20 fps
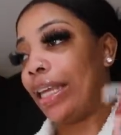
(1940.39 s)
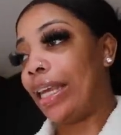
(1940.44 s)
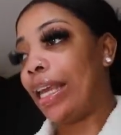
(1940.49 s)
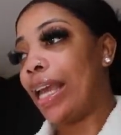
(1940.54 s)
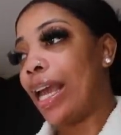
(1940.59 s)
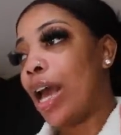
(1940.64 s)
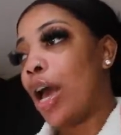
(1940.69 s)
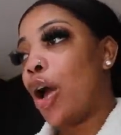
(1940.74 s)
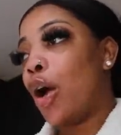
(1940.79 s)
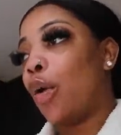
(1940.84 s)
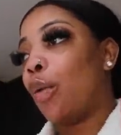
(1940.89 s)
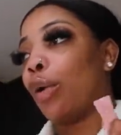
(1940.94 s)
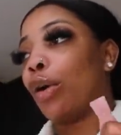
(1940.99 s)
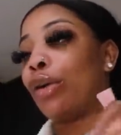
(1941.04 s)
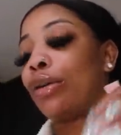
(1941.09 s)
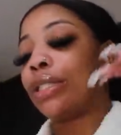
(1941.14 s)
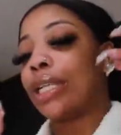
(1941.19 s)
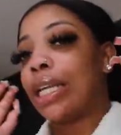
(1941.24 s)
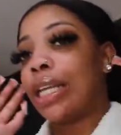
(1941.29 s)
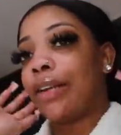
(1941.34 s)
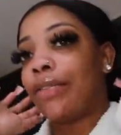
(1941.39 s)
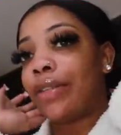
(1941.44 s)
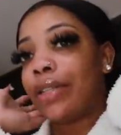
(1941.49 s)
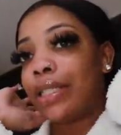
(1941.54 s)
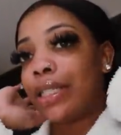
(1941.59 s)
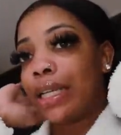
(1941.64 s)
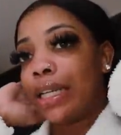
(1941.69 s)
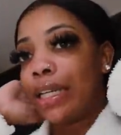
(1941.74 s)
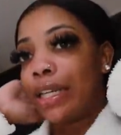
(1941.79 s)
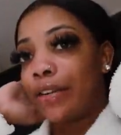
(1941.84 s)
definitely works. I definitely
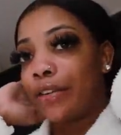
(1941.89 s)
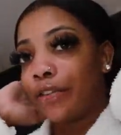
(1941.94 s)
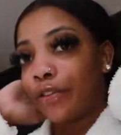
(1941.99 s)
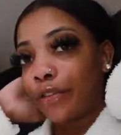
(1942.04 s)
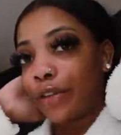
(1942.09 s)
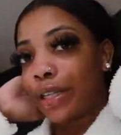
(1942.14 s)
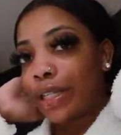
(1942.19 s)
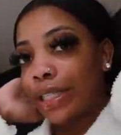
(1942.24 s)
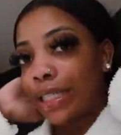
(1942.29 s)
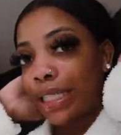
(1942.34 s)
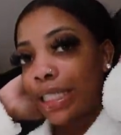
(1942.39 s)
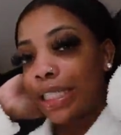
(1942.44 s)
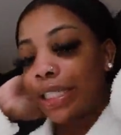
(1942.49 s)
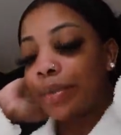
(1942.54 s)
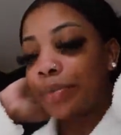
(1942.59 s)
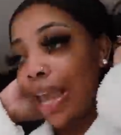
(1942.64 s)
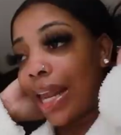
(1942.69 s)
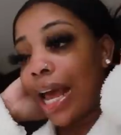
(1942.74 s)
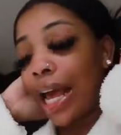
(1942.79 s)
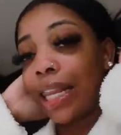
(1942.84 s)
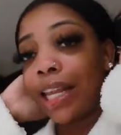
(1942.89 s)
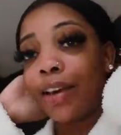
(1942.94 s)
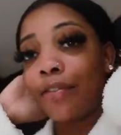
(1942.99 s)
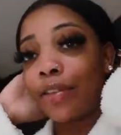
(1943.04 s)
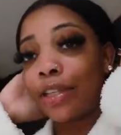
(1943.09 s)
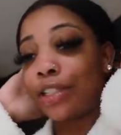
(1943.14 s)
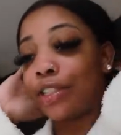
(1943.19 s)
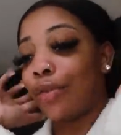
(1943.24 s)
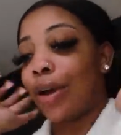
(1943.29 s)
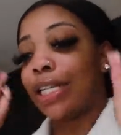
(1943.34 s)
see a difference and I
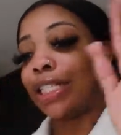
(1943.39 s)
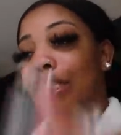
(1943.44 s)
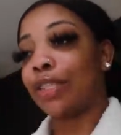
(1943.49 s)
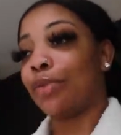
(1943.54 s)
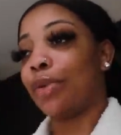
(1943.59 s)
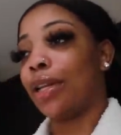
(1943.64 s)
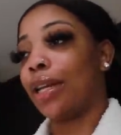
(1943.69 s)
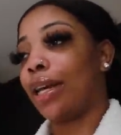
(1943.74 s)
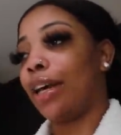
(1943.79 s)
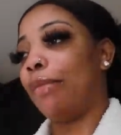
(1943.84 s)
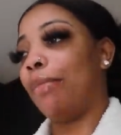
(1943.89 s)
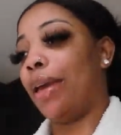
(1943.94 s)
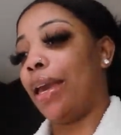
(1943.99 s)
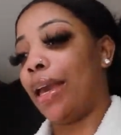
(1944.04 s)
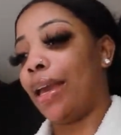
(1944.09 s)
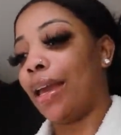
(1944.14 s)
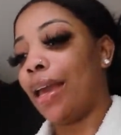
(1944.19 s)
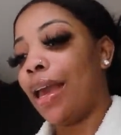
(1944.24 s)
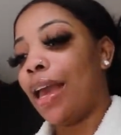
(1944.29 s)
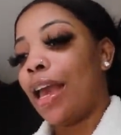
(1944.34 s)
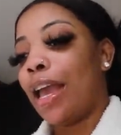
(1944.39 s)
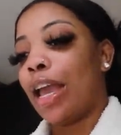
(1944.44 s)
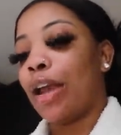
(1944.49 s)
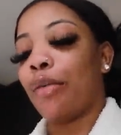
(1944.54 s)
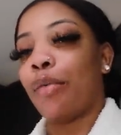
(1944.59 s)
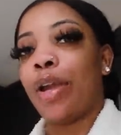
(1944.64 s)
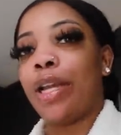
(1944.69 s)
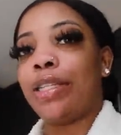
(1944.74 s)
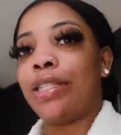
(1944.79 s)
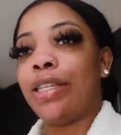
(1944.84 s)
love it. So I just wanted to come back
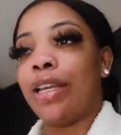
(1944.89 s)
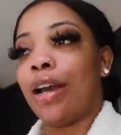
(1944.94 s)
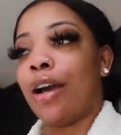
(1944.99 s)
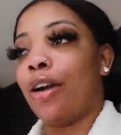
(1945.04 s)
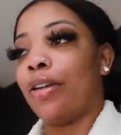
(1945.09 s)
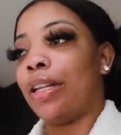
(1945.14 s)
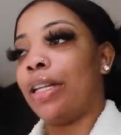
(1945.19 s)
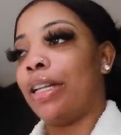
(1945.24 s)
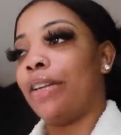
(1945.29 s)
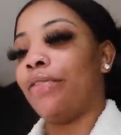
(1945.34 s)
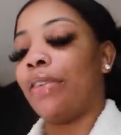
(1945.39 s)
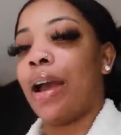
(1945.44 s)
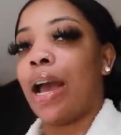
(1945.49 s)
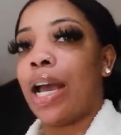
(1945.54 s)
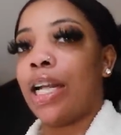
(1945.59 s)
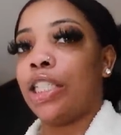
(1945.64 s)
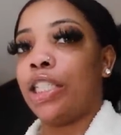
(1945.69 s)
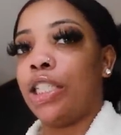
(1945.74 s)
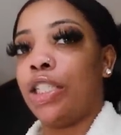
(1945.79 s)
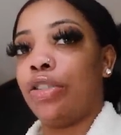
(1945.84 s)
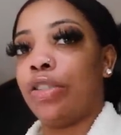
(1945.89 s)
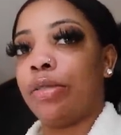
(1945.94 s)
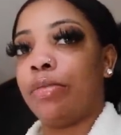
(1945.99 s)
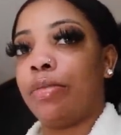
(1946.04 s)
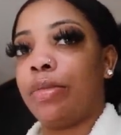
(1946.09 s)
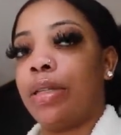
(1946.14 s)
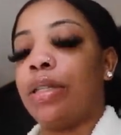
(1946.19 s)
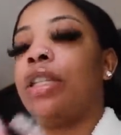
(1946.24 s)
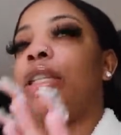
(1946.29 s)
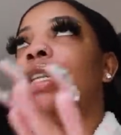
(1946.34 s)
and read to y'all the different I G
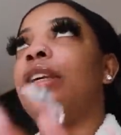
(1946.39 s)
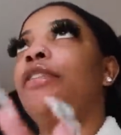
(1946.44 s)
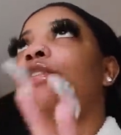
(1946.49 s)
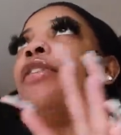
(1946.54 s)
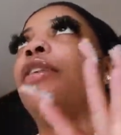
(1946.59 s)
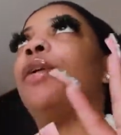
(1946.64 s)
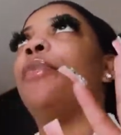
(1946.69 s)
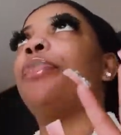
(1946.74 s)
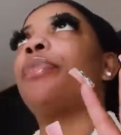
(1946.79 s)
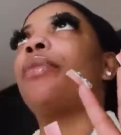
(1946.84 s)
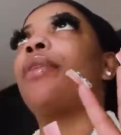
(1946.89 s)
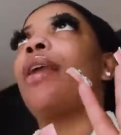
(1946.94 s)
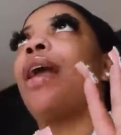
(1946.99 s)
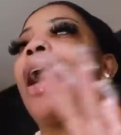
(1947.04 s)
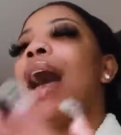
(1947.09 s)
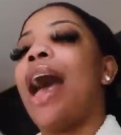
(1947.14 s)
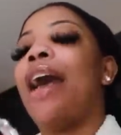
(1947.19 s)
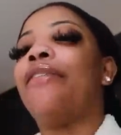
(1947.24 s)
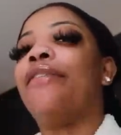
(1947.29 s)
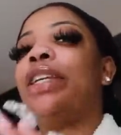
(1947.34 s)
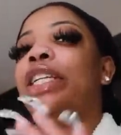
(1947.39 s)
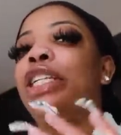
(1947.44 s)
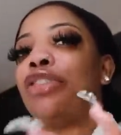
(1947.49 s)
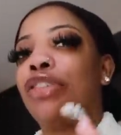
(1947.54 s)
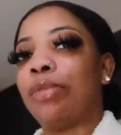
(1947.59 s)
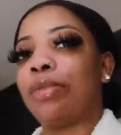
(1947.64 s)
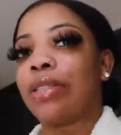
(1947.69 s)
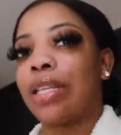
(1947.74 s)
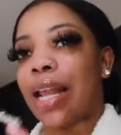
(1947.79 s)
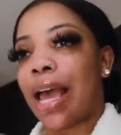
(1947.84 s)
drip, the different I V
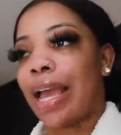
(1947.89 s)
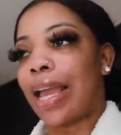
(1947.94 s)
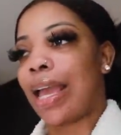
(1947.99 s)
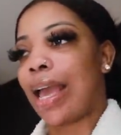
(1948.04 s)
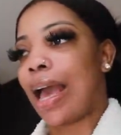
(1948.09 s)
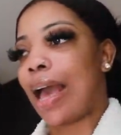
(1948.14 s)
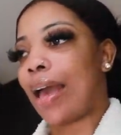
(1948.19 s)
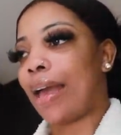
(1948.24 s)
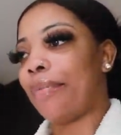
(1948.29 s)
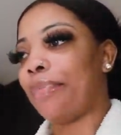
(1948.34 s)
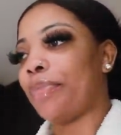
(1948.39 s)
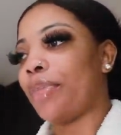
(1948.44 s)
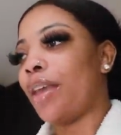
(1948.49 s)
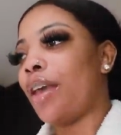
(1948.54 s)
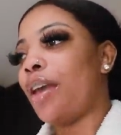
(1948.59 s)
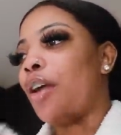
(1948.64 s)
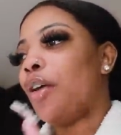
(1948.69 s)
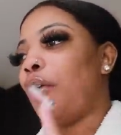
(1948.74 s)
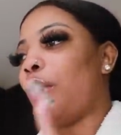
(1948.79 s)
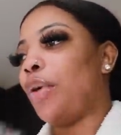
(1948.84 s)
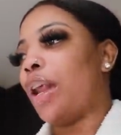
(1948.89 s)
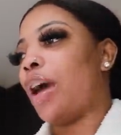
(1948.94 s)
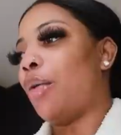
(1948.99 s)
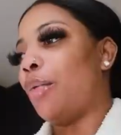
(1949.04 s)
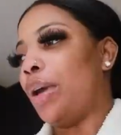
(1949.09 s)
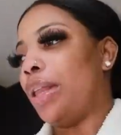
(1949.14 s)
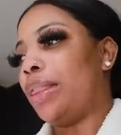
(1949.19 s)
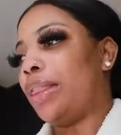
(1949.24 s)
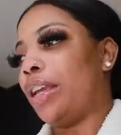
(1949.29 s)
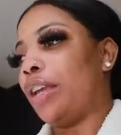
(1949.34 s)
drips that I got when I
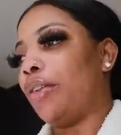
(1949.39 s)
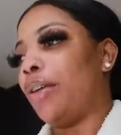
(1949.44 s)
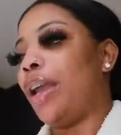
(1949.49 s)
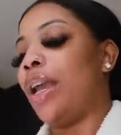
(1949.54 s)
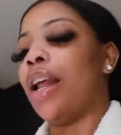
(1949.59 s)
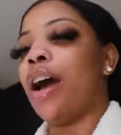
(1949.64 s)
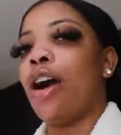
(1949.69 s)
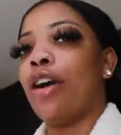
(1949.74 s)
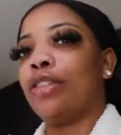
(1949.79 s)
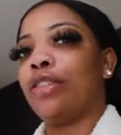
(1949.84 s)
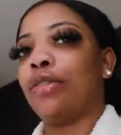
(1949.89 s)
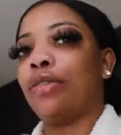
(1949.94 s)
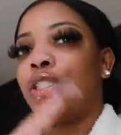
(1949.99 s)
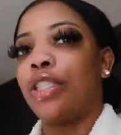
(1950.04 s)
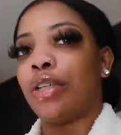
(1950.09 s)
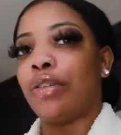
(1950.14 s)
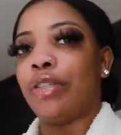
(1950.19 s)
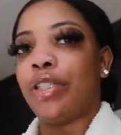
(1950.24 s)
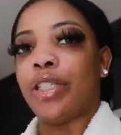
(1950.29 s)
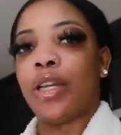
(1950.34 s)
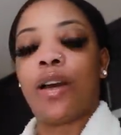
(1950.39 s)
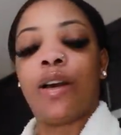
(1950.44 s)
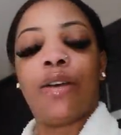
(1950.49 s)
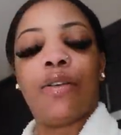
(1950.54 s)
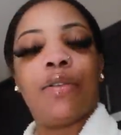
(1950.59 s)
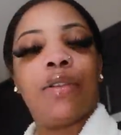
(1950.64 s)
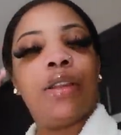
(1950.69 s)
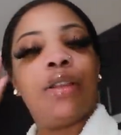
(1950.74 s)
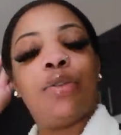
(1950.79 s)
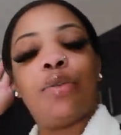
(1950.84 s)
went there, and I also showed
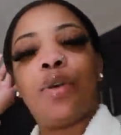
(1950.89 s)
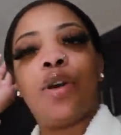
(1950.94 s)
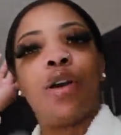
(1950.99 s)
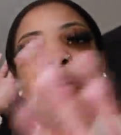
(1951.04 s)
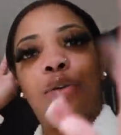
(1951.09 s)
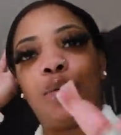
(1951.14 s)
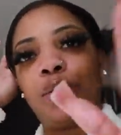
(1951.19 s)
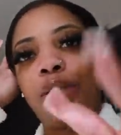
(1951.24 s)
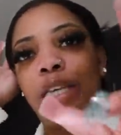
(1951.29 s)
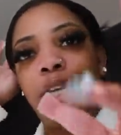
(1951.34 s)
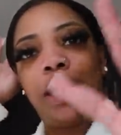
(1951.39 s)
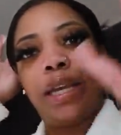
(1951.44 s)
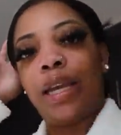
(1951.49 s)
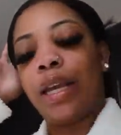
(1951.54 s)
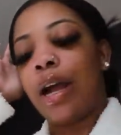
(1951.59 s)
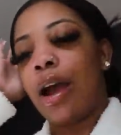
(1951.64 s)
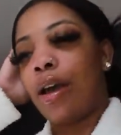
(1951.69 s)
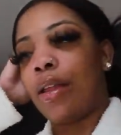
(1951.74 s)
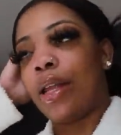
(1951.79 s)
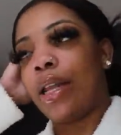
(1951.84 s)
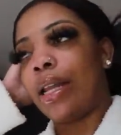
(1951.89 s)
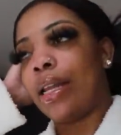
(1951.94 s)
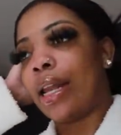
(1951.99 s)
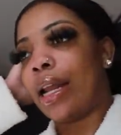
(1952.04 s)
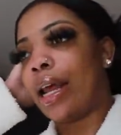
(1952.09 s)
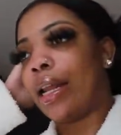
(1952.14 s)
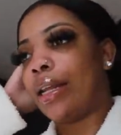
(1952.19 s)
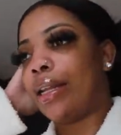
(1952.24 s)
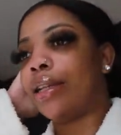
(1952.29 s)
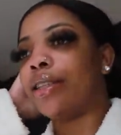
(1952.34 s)
y'all the little code thing and all of that
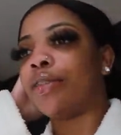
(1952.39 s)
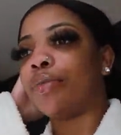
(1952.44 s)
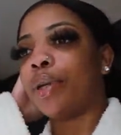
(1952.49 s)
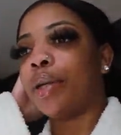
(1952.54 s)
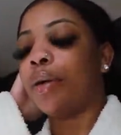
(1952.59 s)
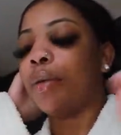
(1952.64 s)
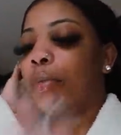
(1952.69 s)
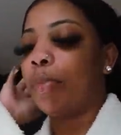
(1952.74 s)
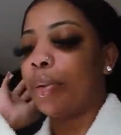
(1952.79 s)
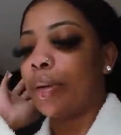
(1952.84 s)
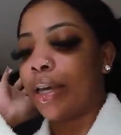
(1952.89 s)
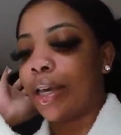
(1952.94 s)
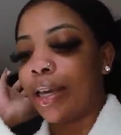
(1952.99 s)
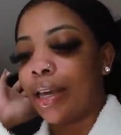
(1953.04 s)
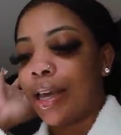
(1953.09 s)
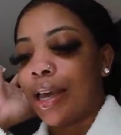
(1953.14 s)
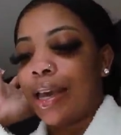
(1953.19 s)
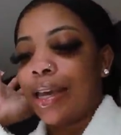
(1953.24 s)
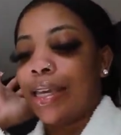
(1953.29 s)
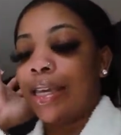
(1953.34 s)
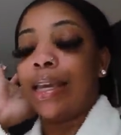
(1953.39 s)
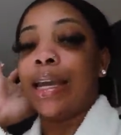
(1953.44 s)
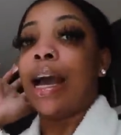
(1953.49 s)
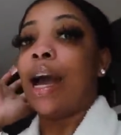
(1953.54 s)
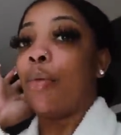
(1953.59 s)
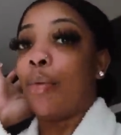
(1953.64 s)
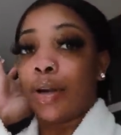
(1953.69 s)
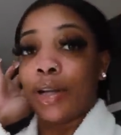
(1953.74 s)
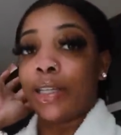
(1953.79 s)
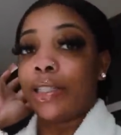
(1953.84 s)
that I did as well. But
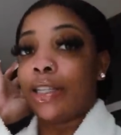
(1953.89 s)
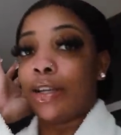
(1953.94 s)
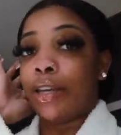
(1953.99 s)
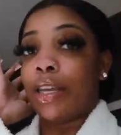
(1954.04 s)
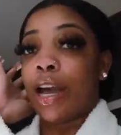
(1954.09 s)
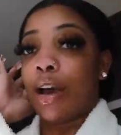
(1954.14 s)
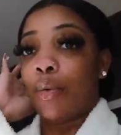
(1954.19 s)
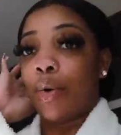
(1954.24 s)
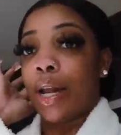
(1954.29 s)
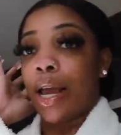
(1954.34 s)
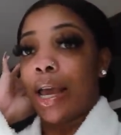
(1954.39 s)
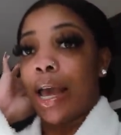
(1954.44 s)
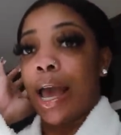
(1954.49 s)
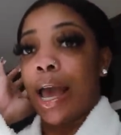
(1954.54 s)
yeah, I wanted to tell y'all what I